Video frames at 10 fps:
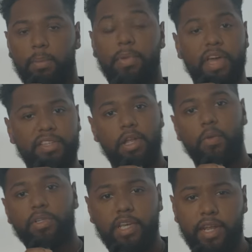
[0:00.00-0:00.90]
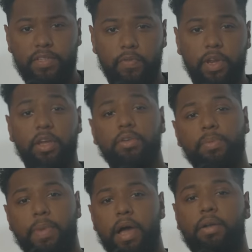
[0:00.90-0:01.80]
But that's not what today's video is
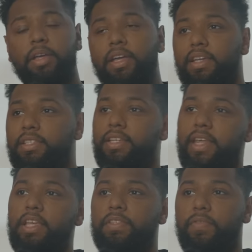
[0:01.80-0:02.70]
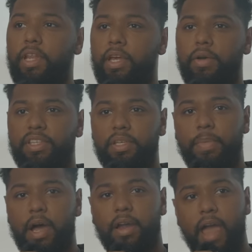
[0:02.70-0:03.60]
about. Today's video is
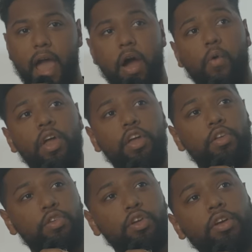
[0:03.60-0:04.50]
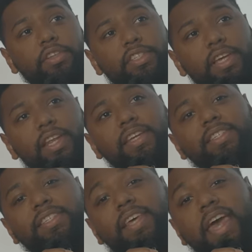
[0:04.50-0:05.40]
about how New York City
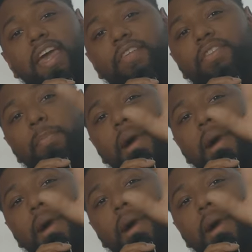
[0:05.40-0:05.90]
saved